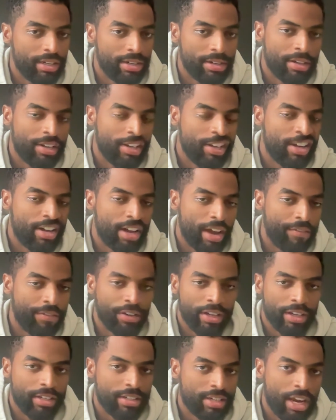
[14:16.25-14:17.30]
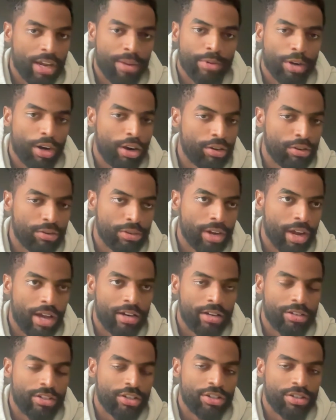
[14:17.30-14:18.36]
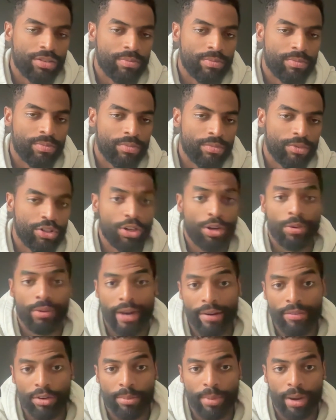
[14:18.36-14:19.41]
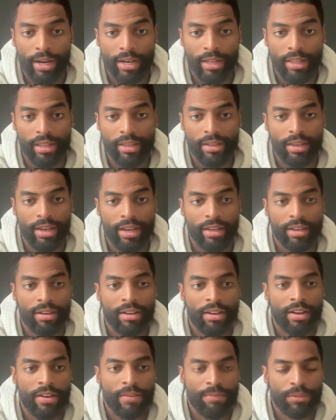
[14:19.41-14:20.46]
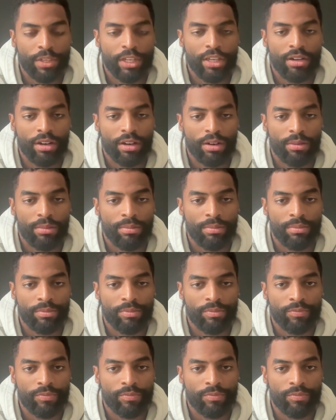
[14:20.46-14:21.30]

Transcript: And I feel like Sam Darnold kind of just showed everybody that, like, you know,